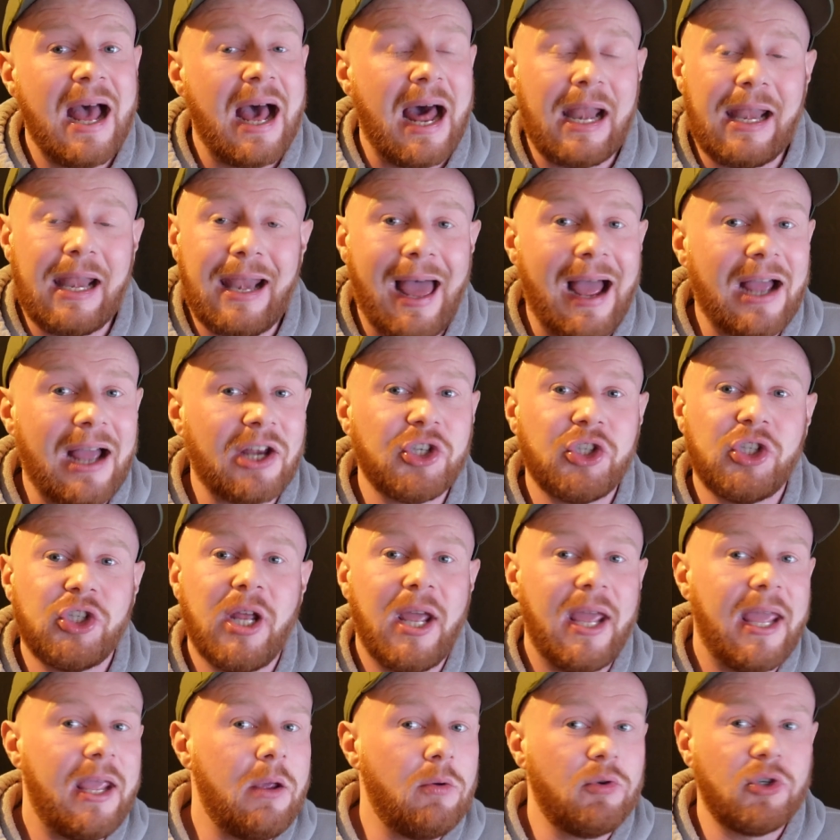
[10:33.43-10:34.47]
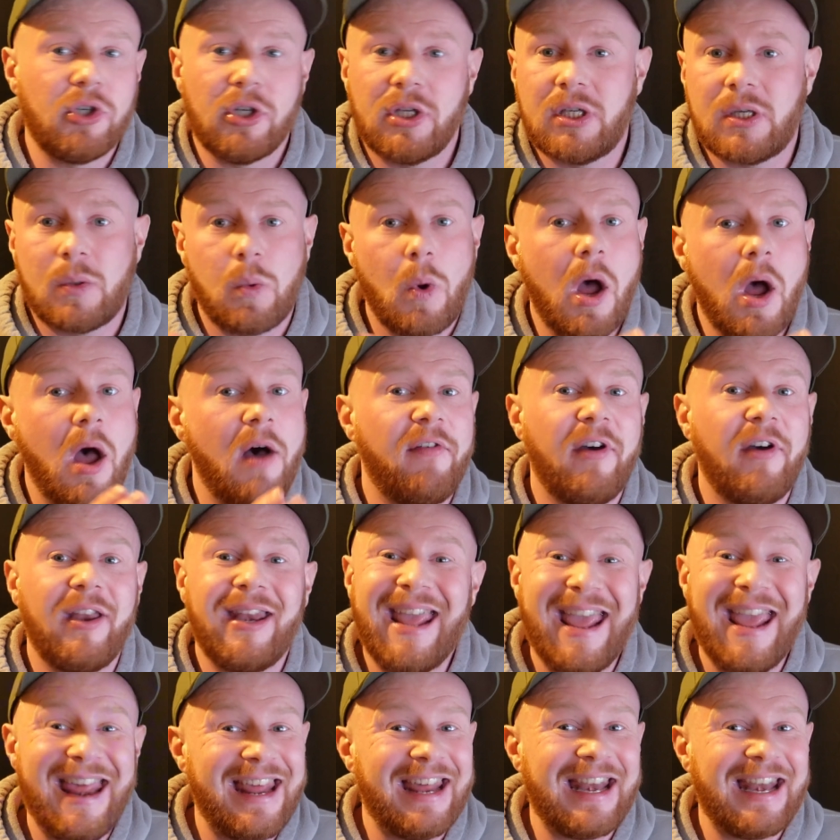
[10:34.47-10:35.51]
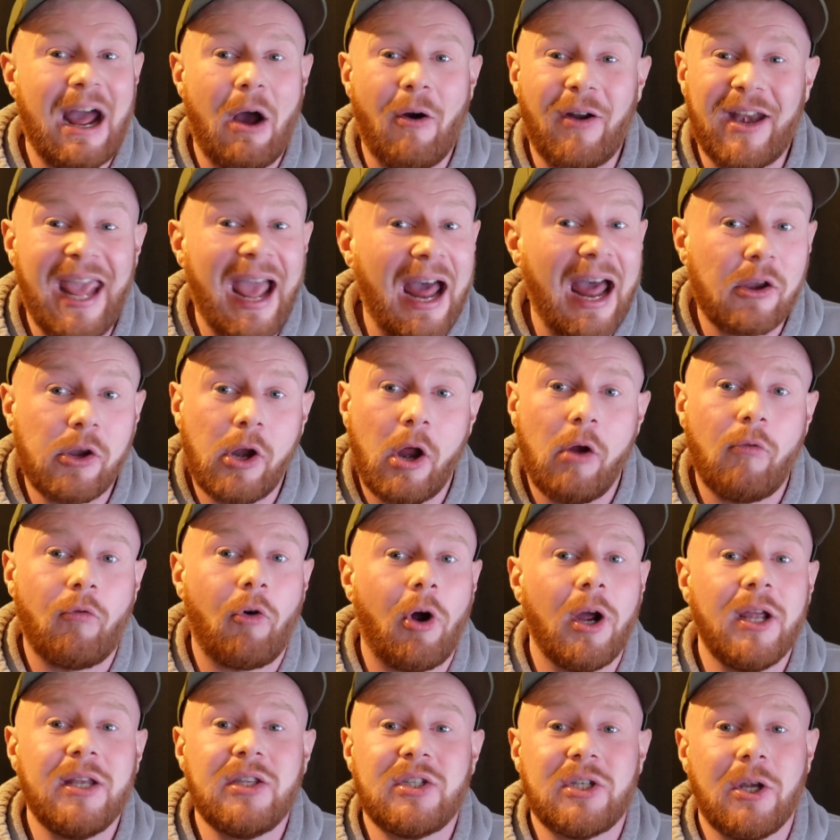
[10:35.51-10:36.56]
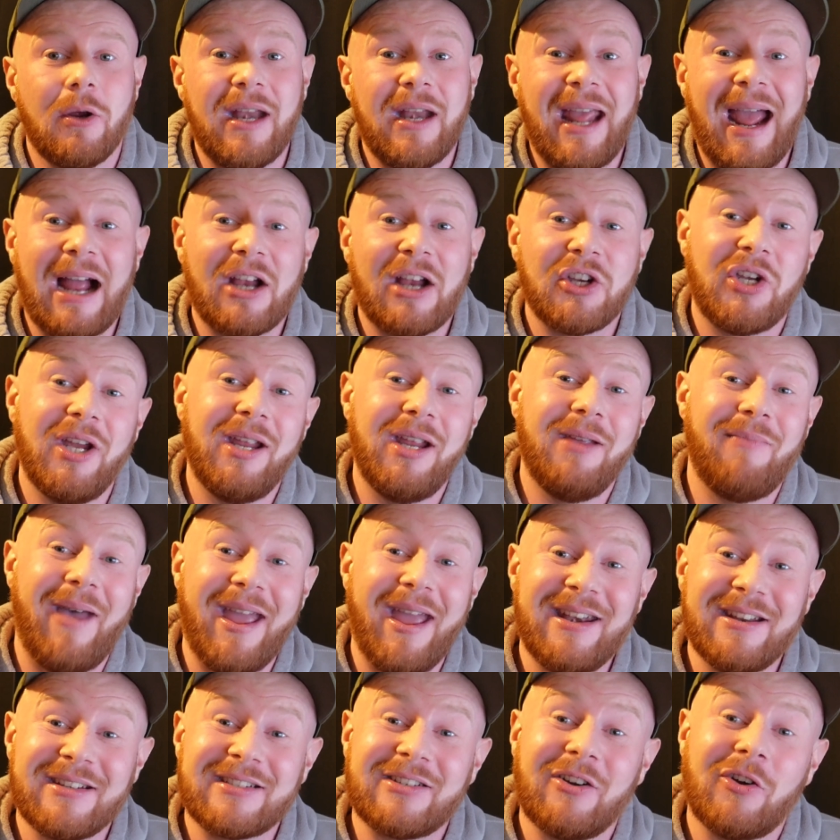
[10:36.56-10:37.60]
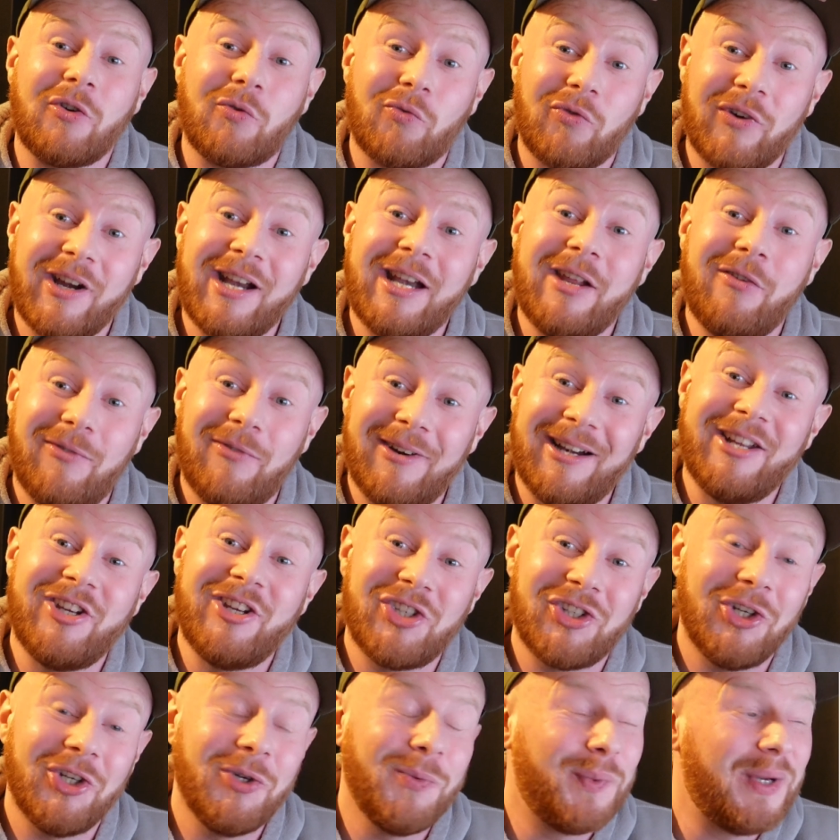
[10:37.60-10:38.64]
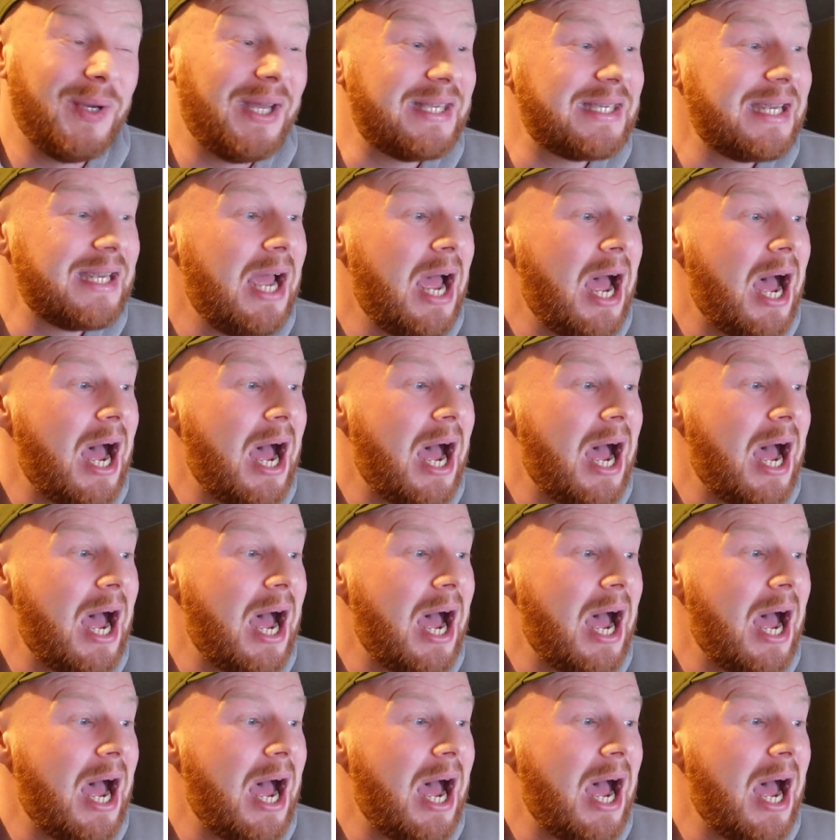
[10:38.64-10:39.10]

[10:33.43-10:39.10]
And last year he was just swerving in and out, and he had no right to, and it actually made us look really, really stupid.